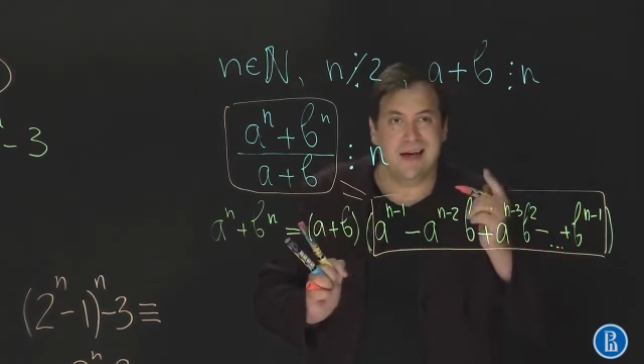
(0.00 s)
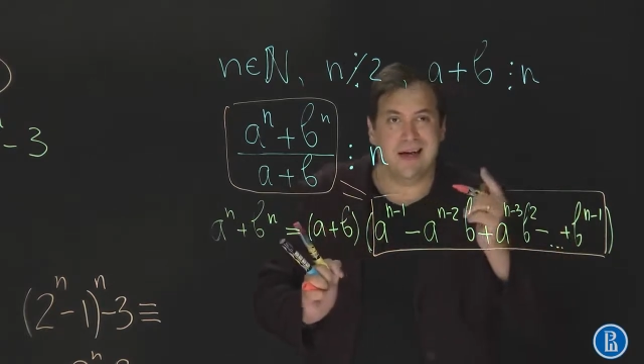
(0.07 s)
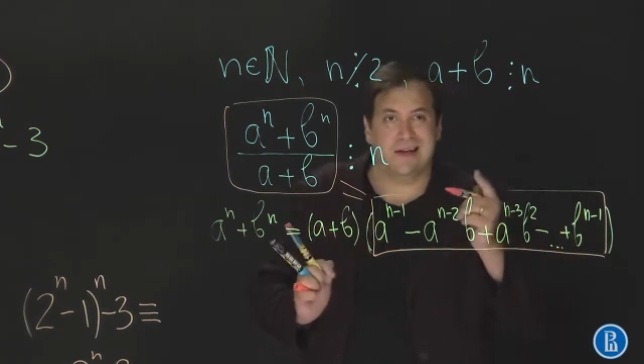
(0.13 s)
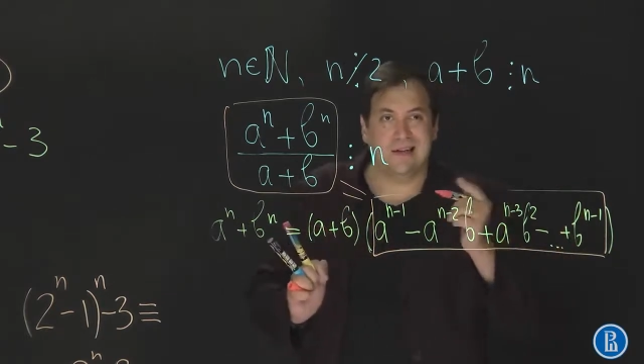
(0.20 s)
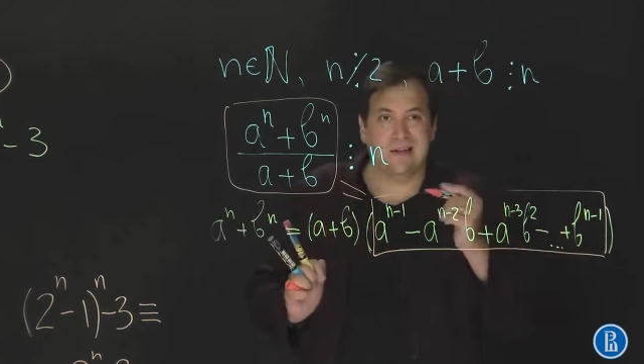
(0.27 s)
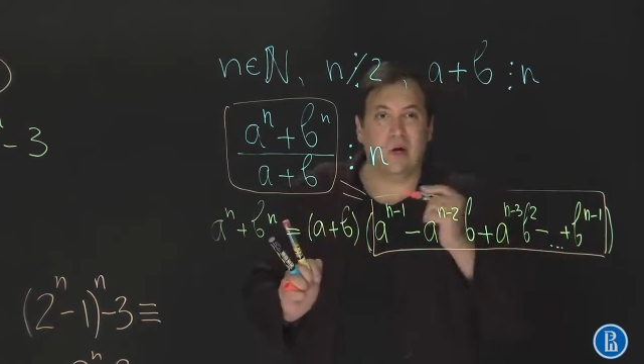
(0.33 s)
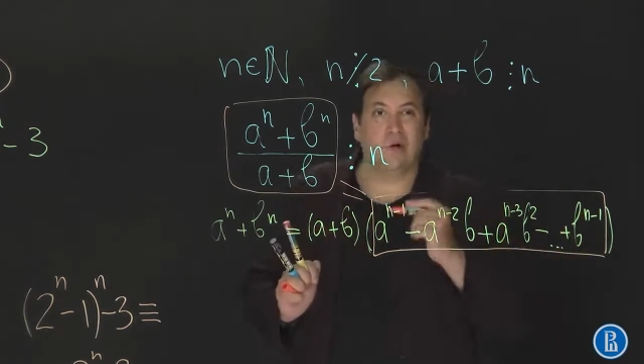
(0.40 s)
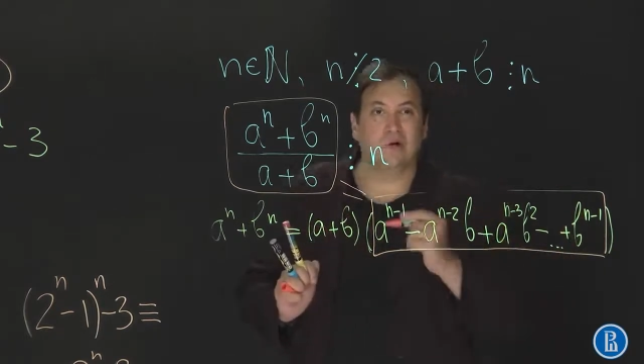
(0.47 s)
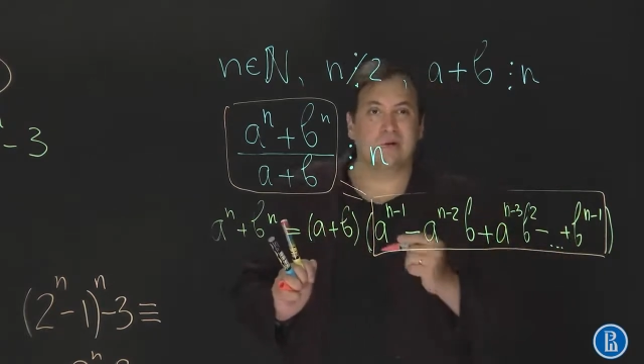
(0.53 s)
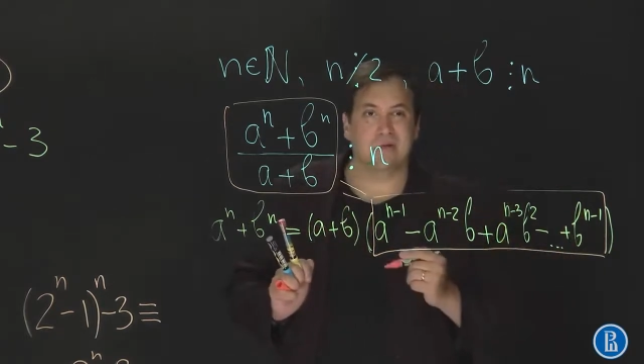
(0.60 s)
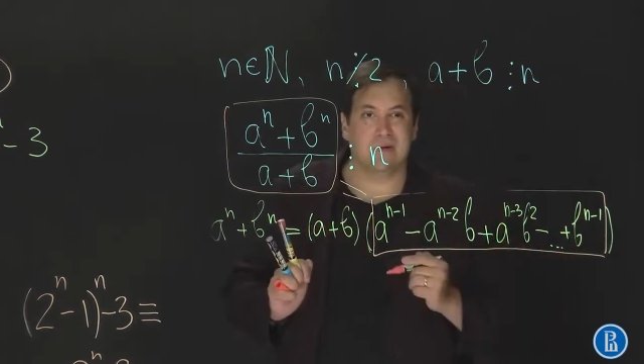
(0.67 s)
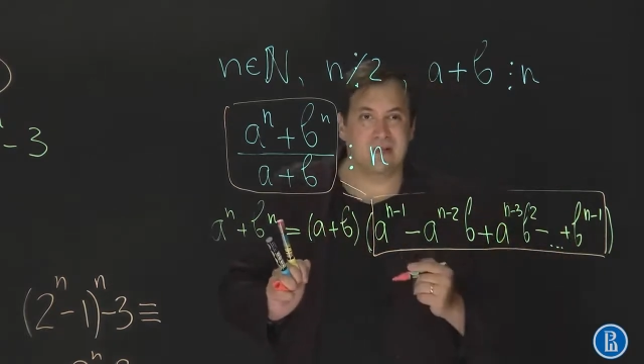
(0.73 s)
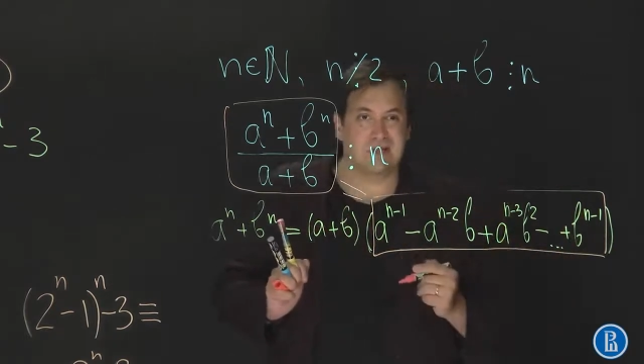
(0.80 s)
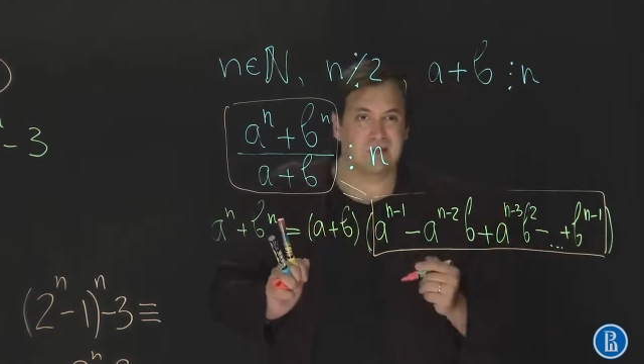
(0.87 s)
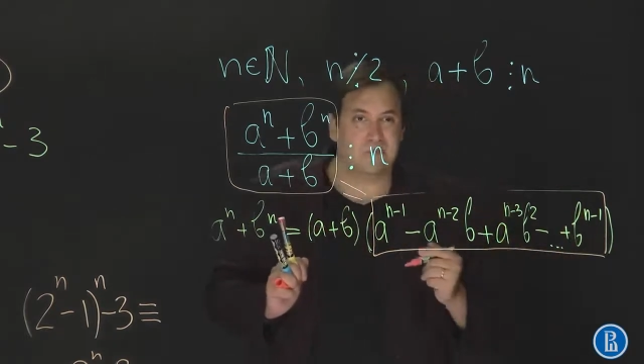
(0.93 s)
And
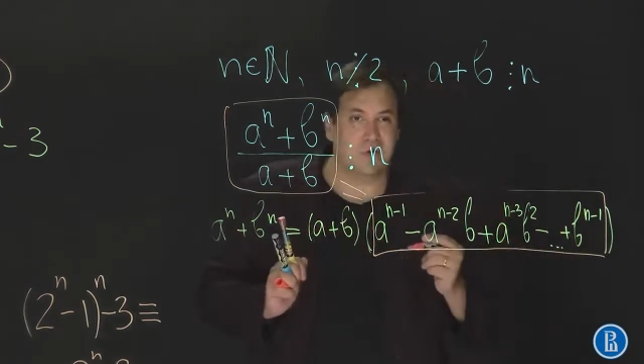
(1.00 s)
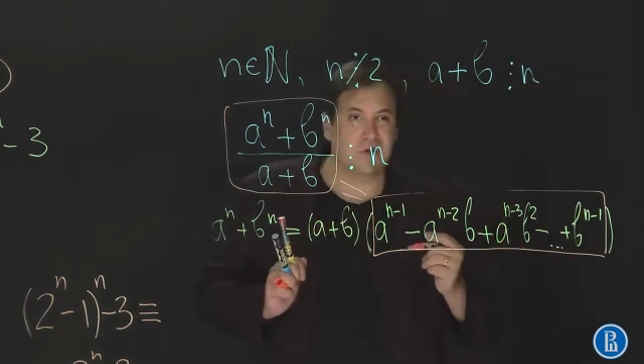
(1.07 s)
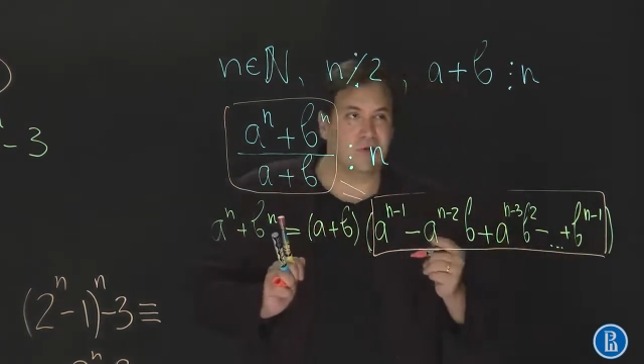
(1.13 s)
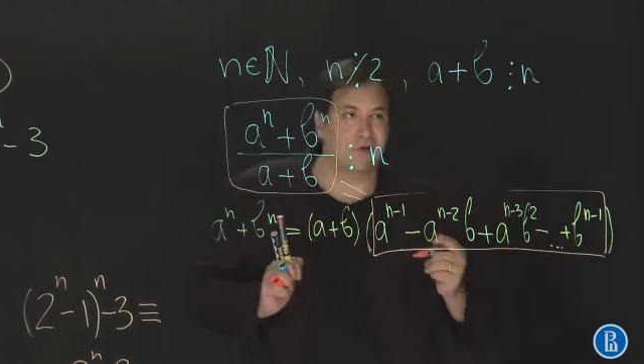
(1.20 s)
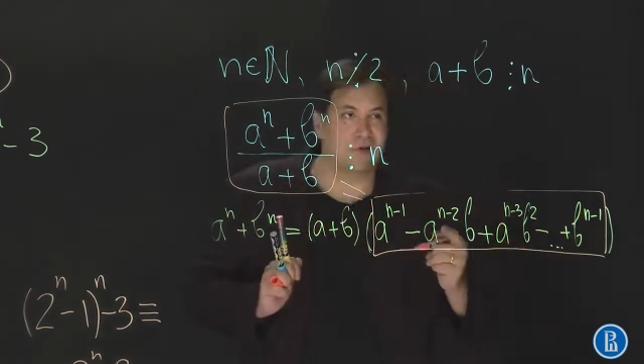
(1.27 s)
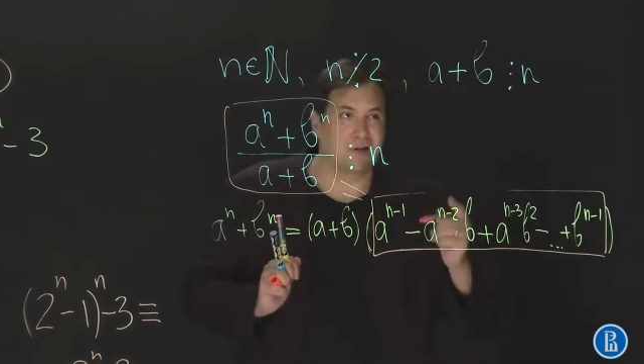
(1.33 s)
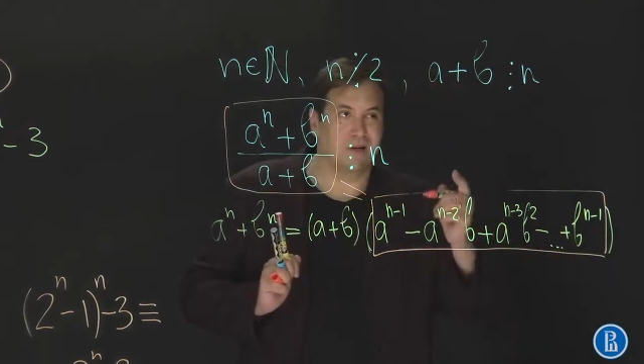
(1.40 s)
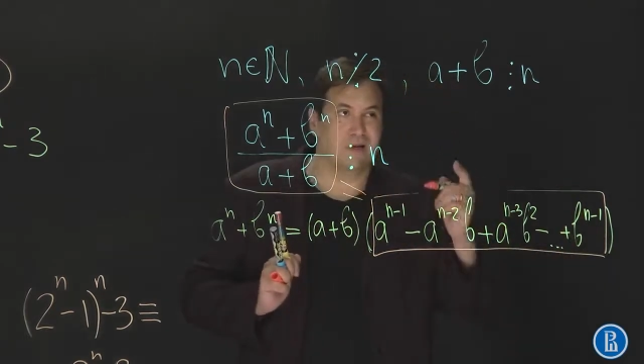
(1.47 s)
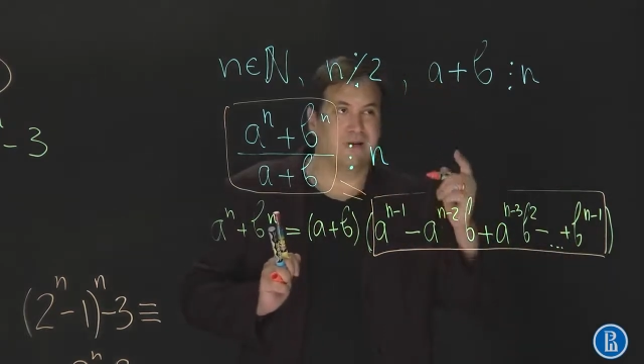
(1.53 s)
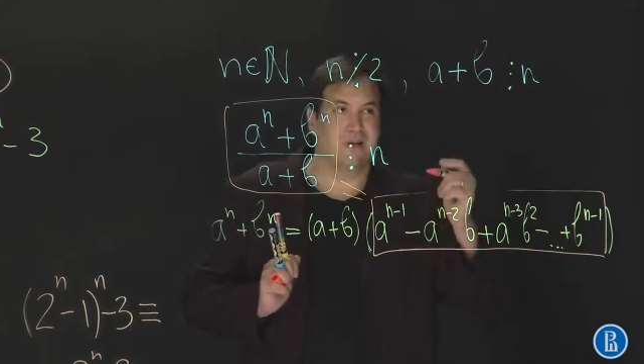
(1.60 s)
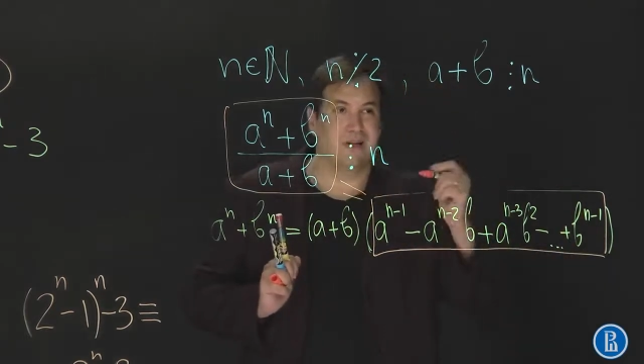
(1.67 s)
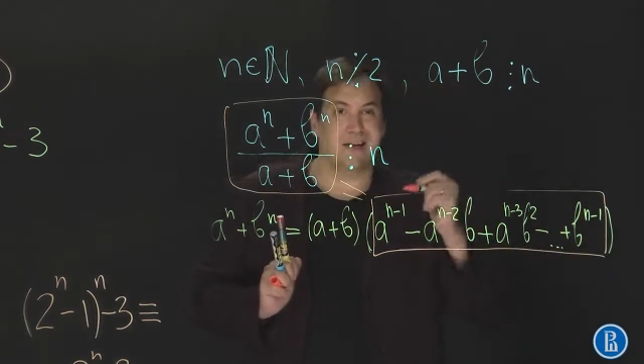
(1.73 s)
congruence modulo